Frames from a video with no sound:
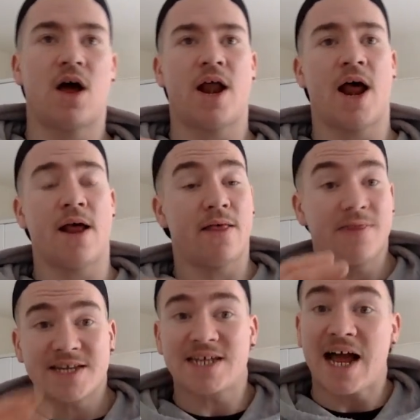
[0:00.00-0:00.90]

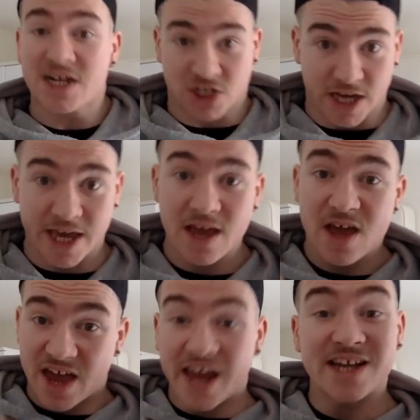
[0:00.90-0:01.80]
and this actually
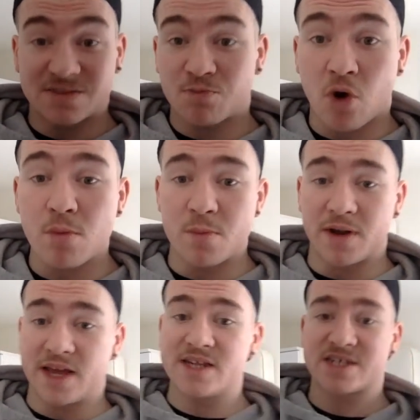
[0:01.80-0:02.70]
is probably